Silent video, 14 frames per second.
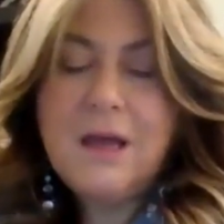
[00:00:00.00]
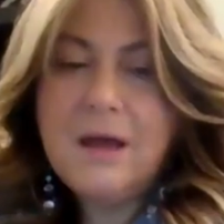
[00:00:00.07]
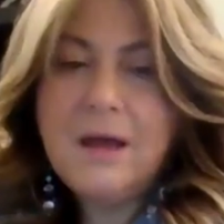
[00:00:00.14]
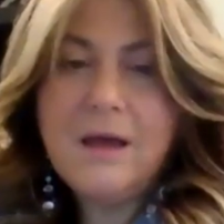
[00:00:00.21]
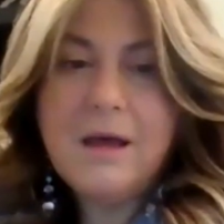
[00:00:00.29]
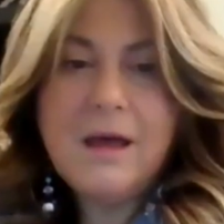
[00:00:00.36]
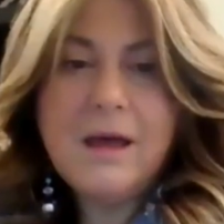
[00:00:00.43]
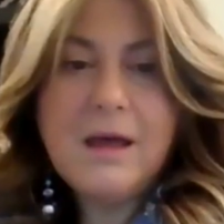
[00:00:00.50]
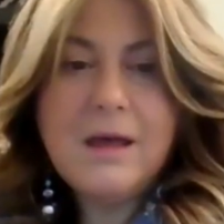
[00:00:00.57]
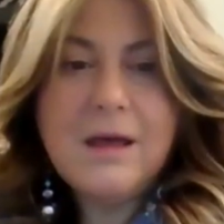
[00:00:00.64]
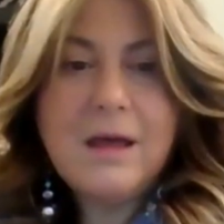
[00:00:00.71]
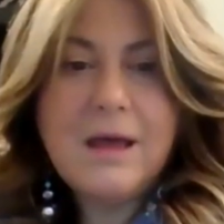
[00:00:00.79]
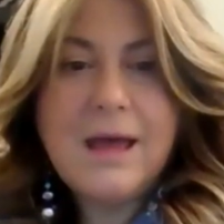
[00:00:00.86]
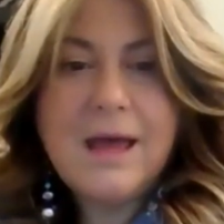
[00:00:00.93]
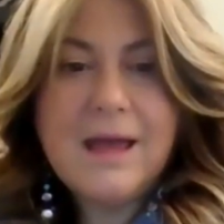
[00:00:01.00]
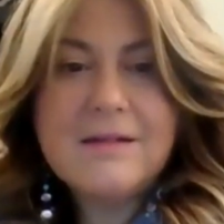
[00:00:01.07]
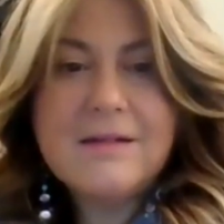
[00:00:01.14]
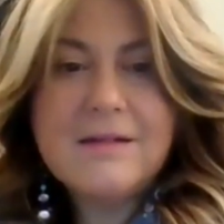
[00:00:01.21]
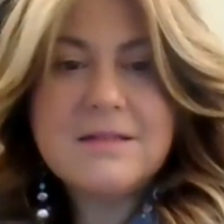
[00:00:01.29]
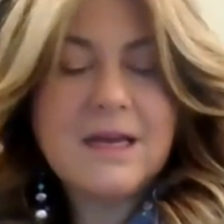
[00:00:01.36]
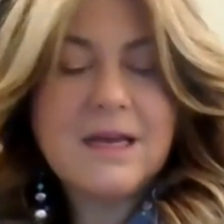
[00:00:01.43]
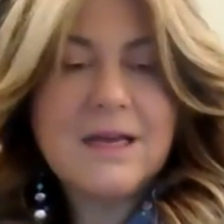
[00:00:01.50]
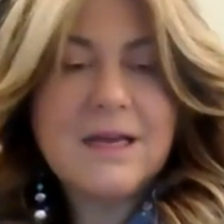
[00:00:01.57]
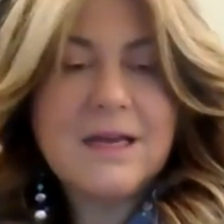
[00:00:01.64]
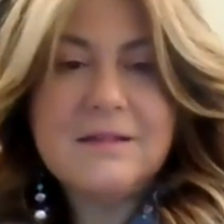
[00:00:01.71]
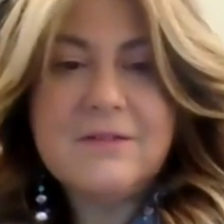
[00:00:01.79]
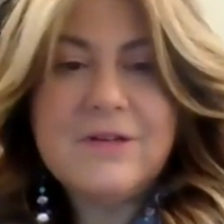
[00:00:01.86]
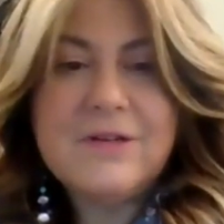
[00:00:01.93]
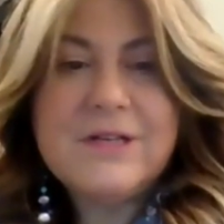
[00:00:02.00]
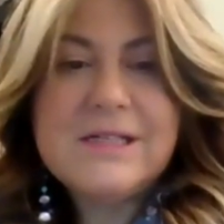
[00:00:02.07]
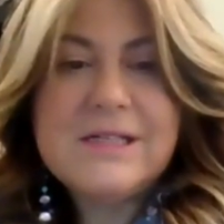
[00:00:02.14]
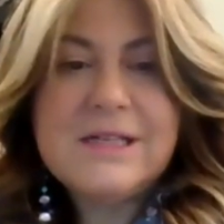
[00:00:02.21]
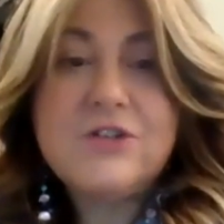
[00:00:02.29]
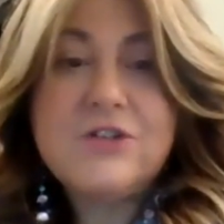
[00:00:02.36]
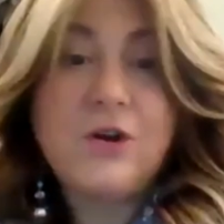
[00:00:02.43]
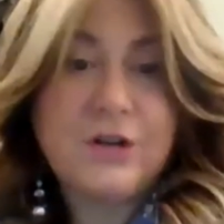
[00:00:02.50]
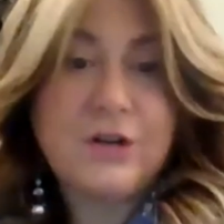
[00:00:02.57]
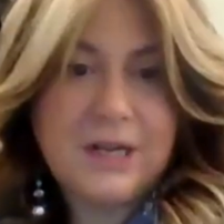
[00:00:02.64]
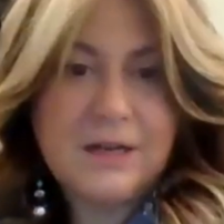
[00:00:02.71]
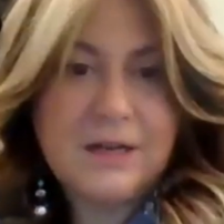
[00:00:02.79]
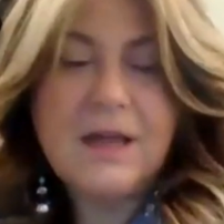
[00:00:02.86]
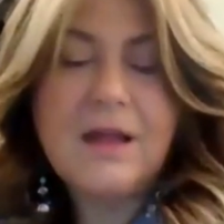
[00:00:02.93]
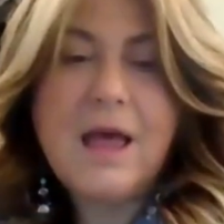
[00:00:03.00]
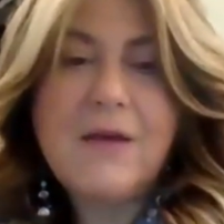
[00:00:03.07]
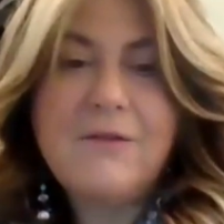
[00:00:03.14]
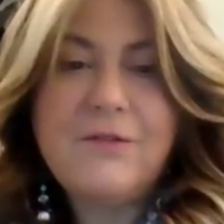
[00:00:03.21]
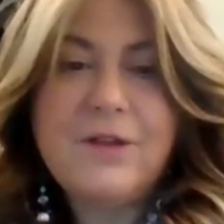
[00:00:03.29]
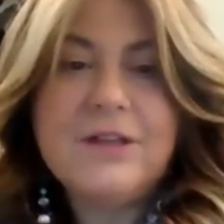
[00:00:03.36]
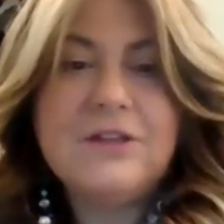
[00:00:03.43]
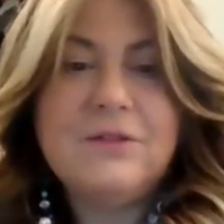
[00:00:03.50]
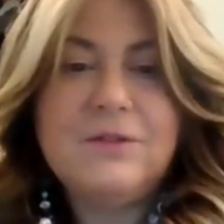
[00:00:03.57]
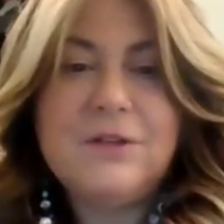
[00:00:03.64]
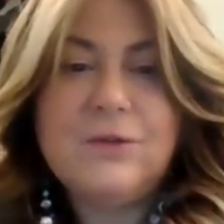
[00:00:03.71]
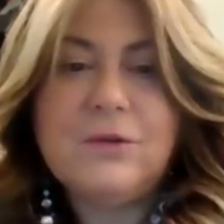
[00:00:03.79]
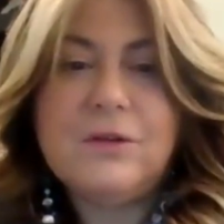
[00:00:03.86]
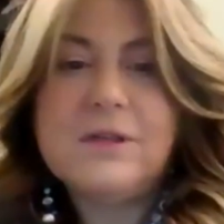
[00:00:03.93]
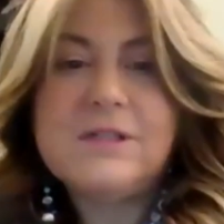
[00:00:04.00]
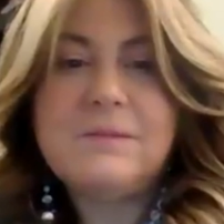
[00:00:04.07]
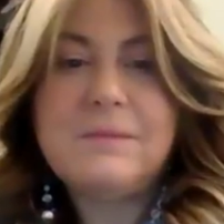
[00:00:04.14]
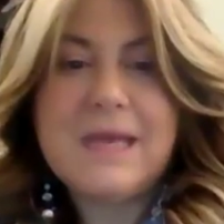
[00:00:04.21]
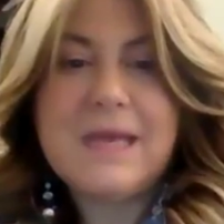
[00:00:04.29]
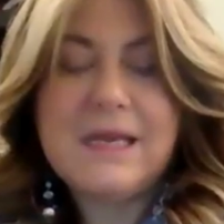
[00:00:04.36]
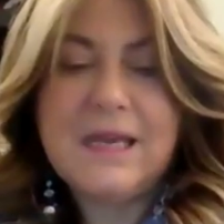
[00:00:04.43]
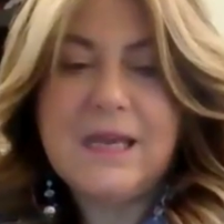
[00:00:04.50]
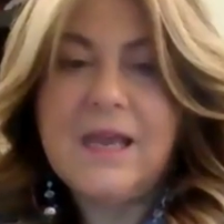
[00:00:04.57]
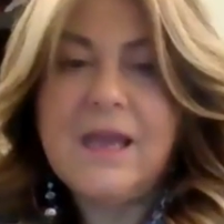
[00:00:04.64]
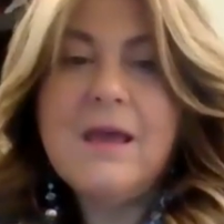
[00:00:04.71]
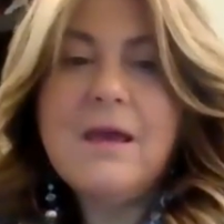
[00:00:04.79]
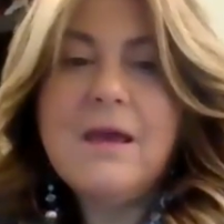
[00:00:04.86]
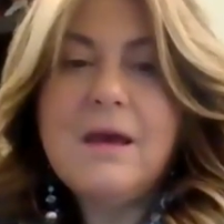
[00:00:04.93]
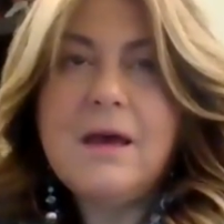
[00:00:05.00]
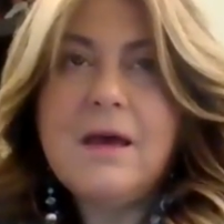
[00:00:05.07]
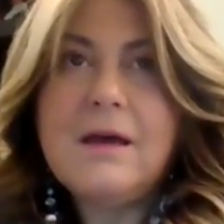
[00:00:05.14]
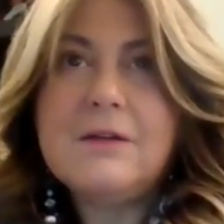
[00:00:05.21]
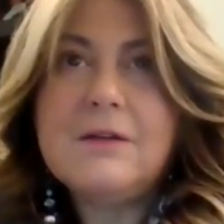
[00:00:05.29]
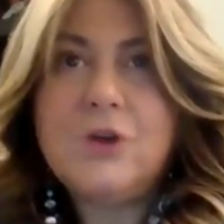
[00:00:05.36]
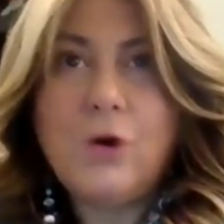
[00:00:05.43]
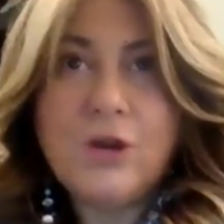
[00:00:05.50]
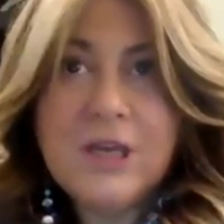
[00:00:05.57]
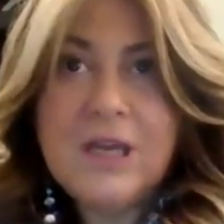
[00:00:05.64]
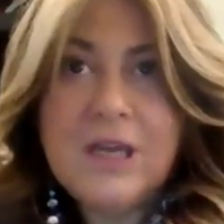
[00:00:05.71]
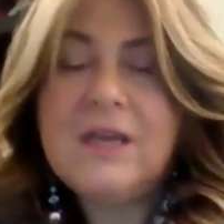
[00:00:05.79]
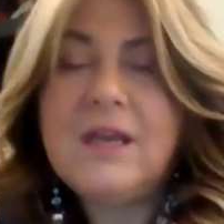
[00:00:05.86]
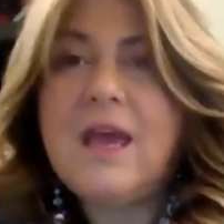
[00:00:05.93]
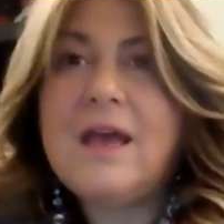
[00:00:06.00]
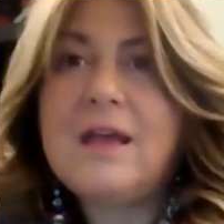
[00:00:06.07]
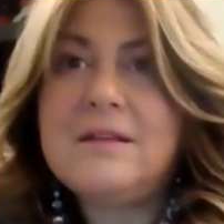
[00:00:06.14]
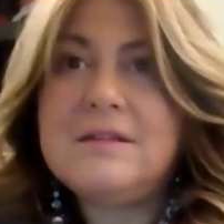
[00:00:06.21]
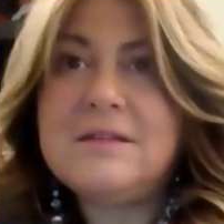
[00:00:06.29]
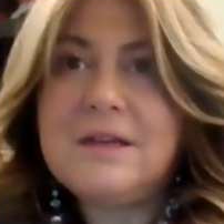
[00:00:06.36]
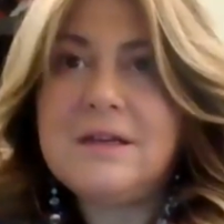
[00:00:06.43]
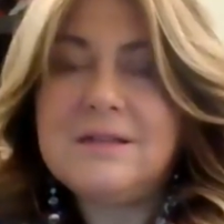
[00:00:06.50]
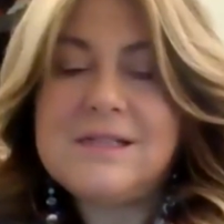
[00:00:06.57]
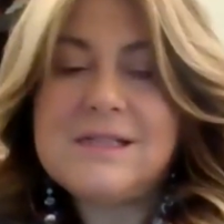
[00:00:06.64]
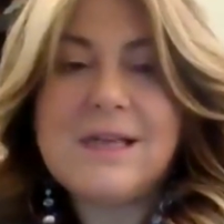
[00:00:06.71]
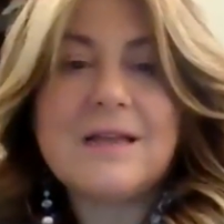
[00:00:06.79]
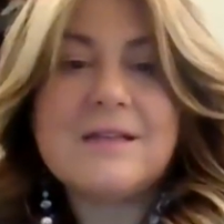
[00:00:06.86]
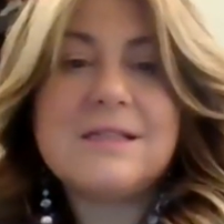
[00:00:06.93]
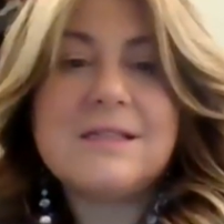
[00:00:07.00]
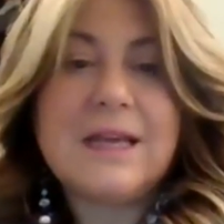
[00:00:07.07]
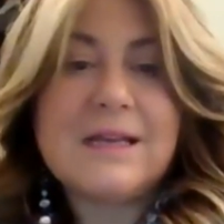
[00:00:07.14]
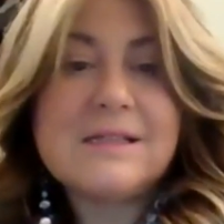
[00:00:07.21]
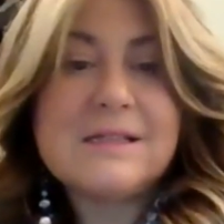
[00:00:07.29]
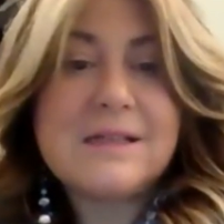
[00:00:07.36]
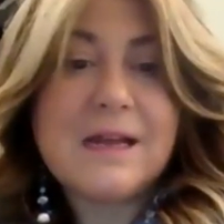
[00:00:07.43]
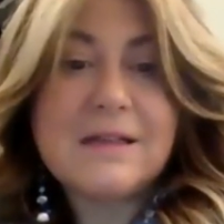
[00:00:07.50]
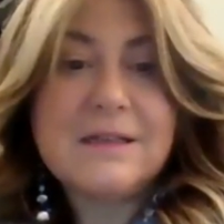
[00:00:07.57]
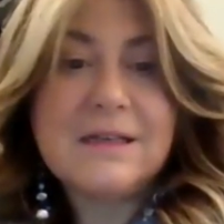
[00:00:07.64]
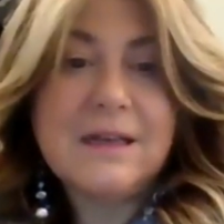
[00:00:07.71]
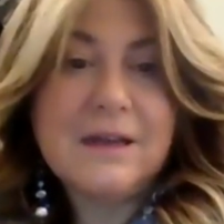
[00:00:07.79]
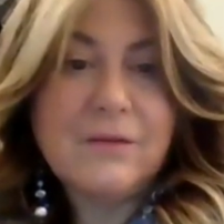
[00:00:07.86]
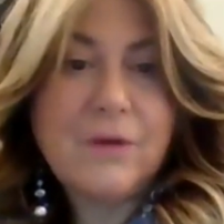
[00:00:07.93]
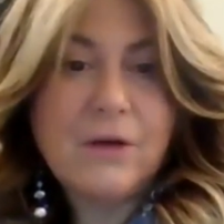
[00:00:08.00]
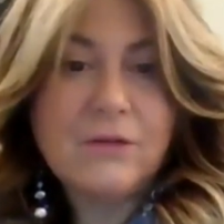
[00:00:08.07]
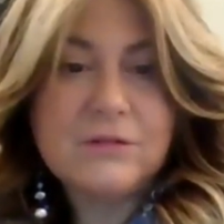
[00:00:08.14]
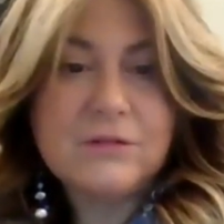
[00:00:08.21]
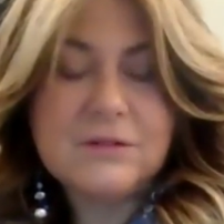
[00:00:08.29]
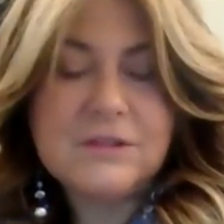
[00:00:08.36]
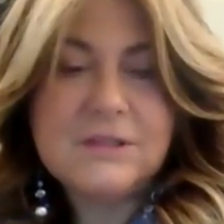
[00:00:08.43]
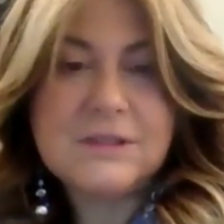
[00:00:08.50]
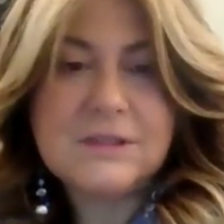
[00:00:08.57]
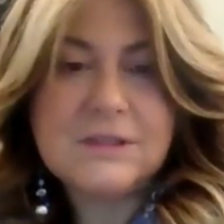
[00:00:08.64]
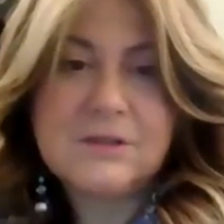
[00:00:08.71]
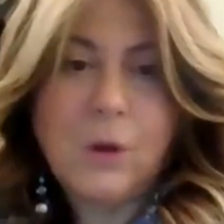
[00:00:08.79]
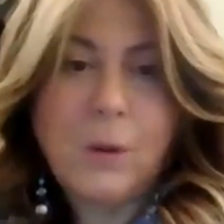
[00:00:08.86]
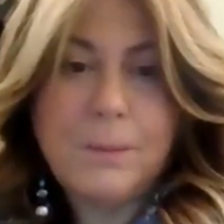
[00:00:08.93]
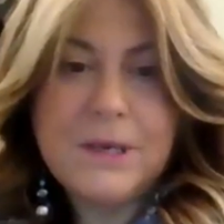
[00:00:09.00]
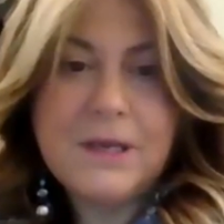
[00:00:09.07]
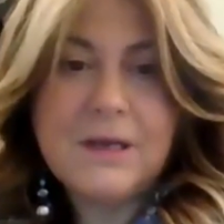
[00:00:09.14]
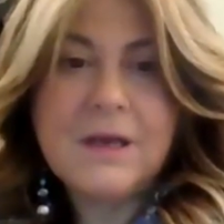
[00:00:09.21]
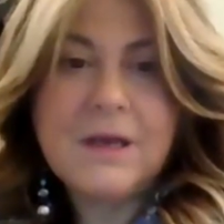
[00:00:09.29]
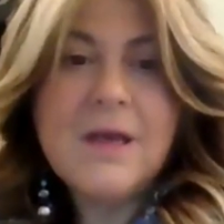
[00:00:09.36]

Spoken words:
And there is a journey that every individual is making, talking and discussing and studying around this topic.